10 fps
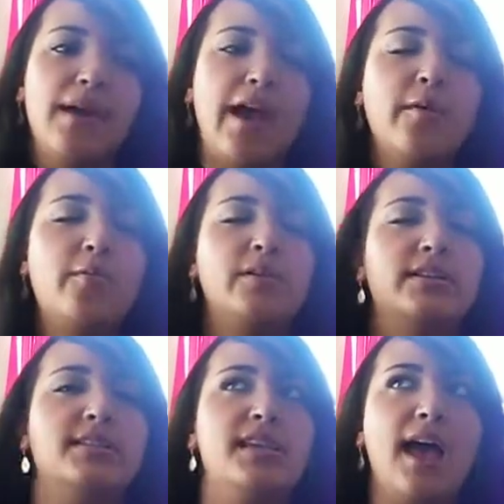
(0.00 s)
I
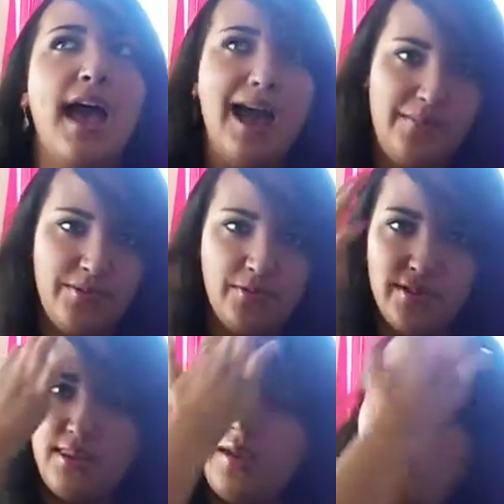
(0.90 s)
was happy
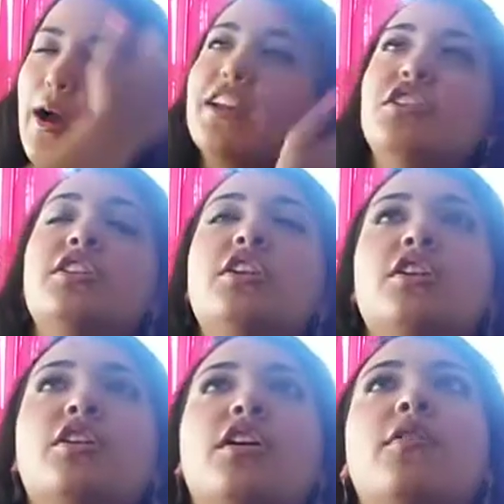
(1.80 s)
with them. Actually, no,
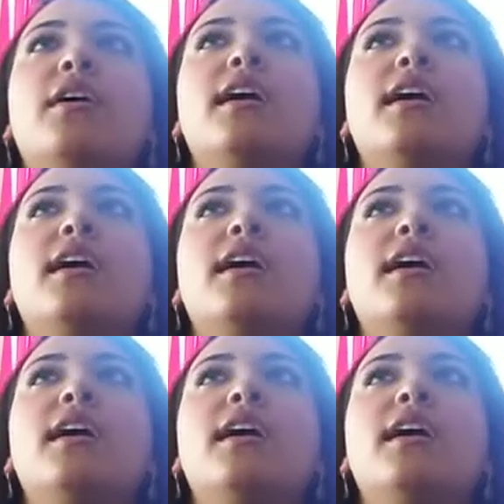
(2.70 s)
no, no.